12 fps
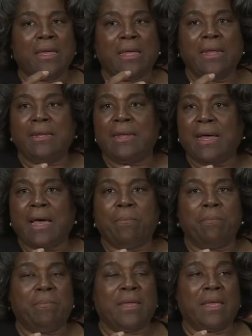ended
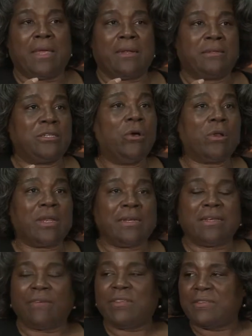up being totally
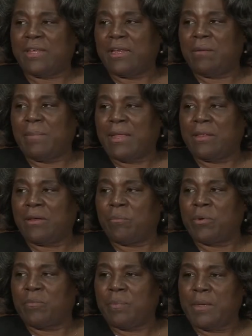devastated by the
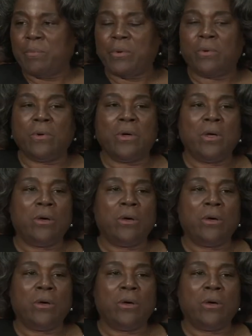number of people